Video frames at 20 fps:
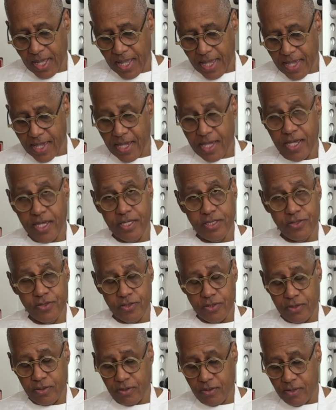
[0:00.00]
and
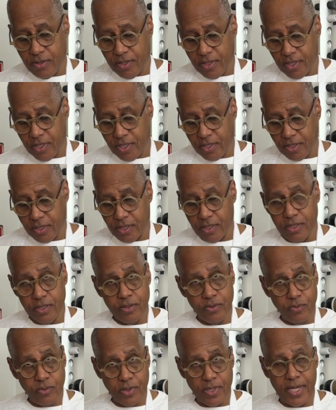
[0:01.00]
then
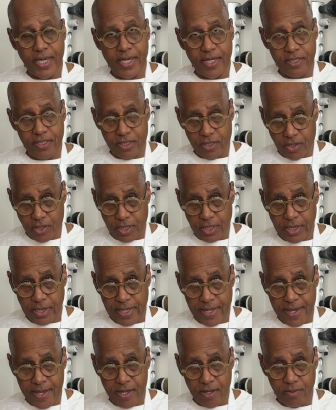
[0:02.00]
we'll add in our
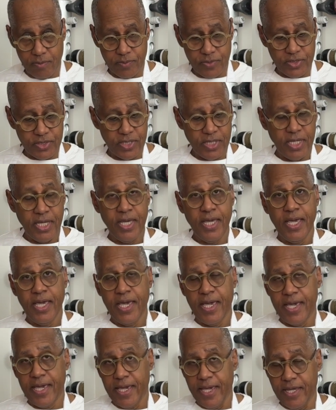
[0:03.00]
clams
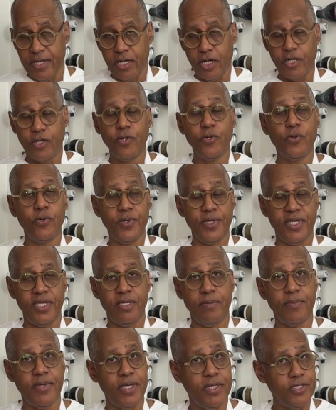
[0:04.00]
and our cream
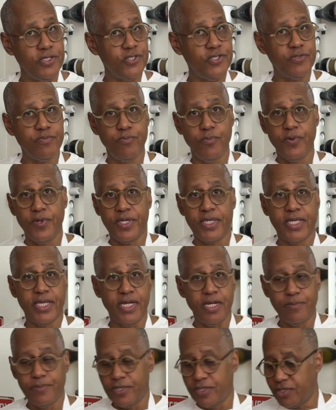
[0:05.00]
and just bring that
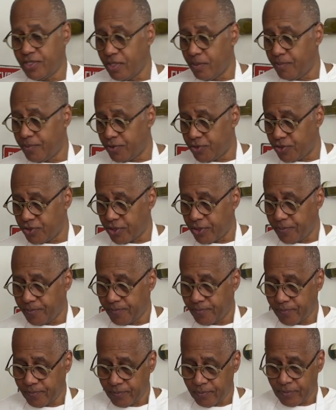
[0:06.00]
up to temperature.
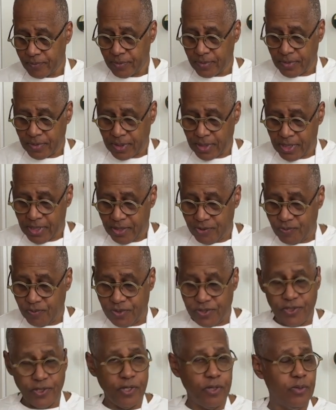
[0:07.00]
So we
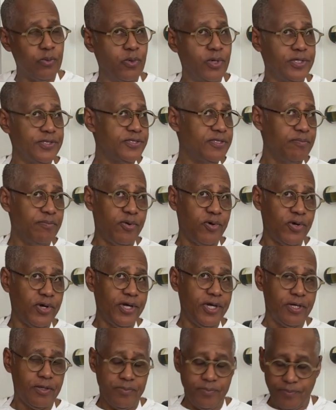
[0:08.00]
don't want to
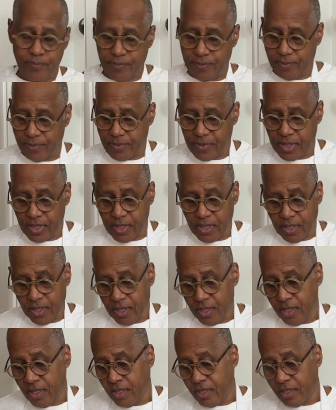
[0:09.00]
boil
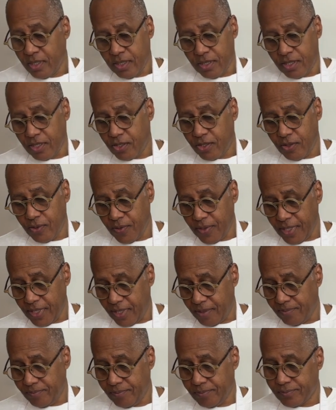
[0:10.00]
the cream.
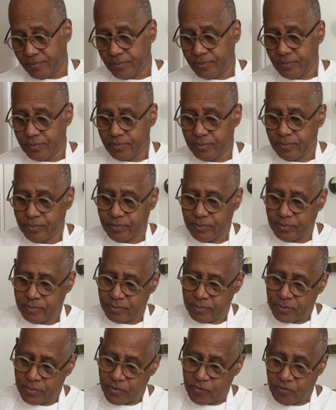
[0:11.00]

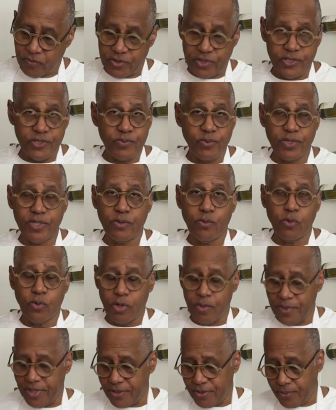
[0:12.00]
We just want to
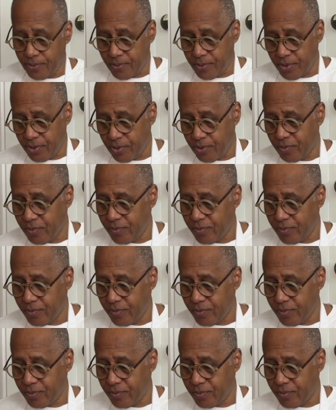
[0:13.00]
warm it through.